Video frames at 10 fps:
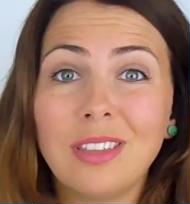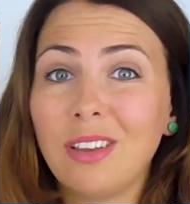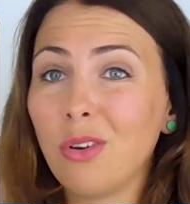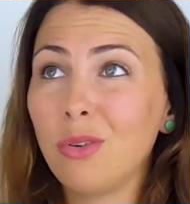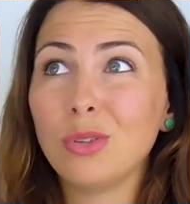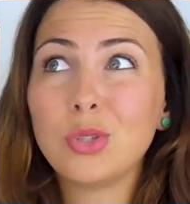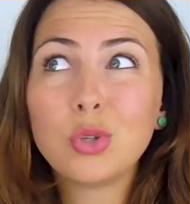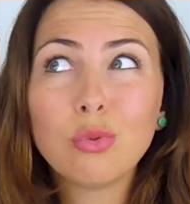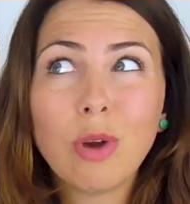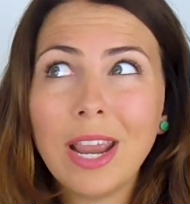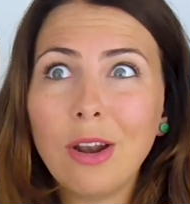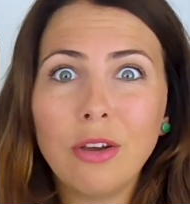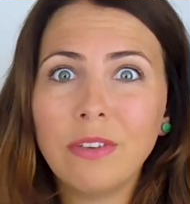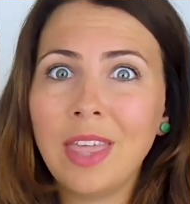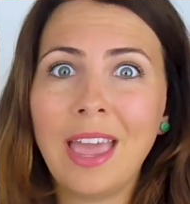that go straight
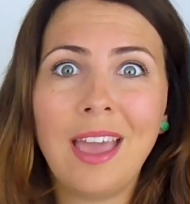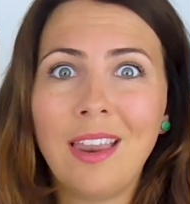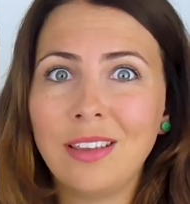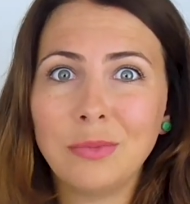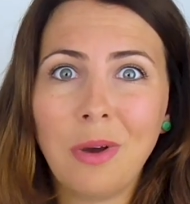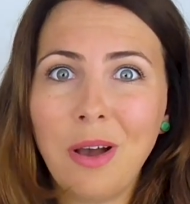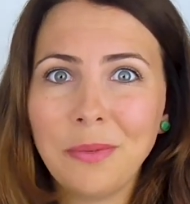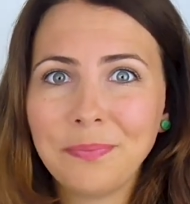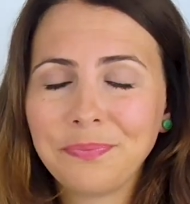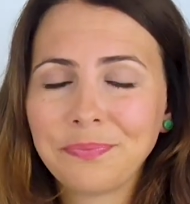over their head as well.